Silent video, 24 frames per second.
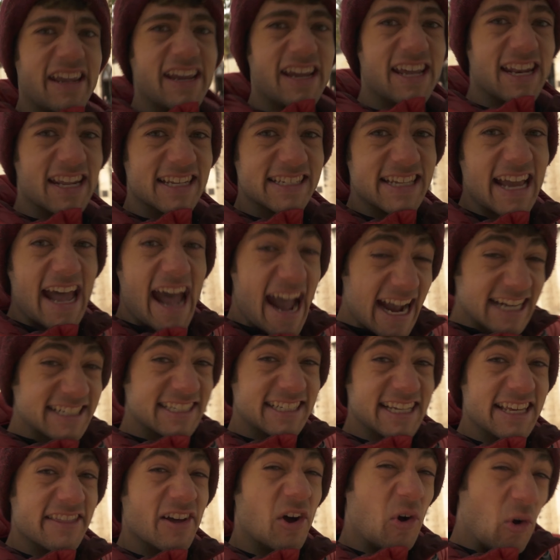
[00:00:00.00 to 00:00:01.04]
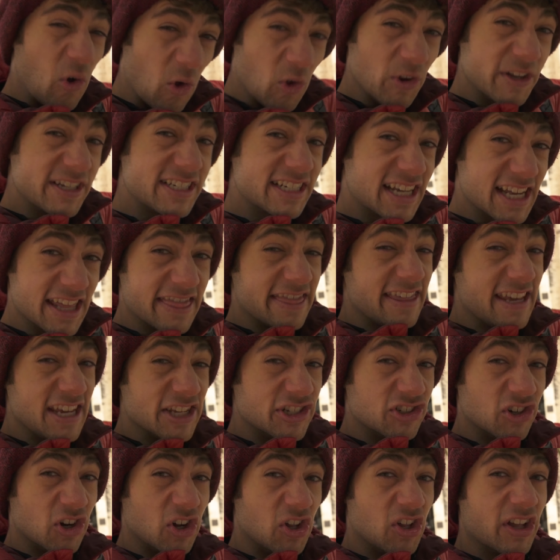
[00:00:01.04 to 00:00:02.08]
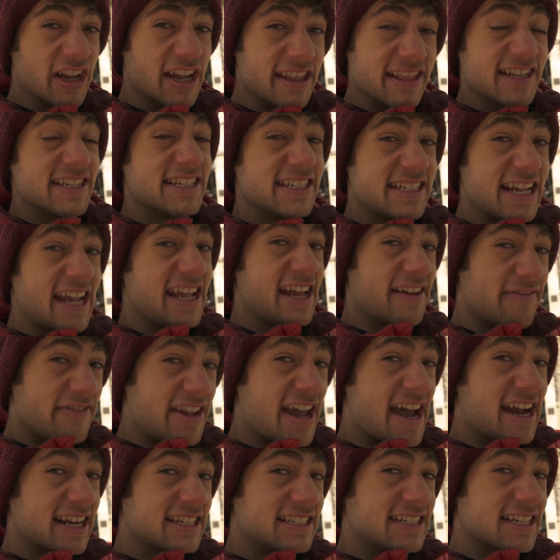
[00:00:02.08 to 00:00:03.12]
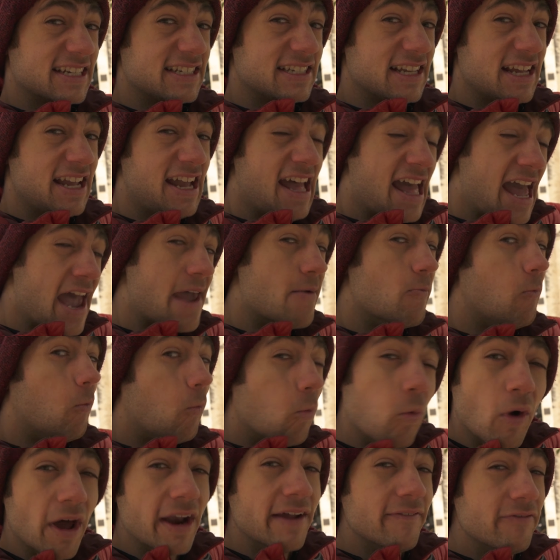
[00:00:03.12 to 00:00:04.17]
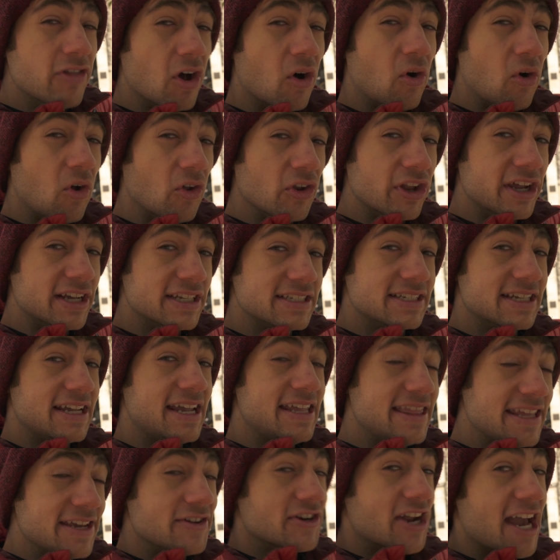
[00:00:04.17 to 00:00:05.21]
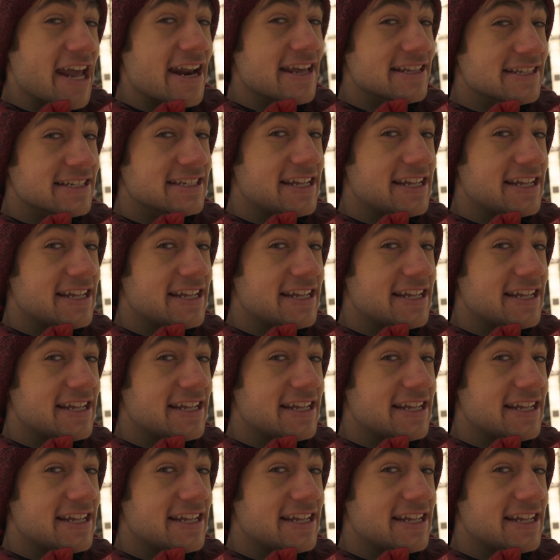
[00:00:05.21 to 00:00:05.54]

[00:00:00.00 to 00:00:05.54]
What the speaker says: it is actually the oldest cathedral in the state of Texas and one of the oldest in the United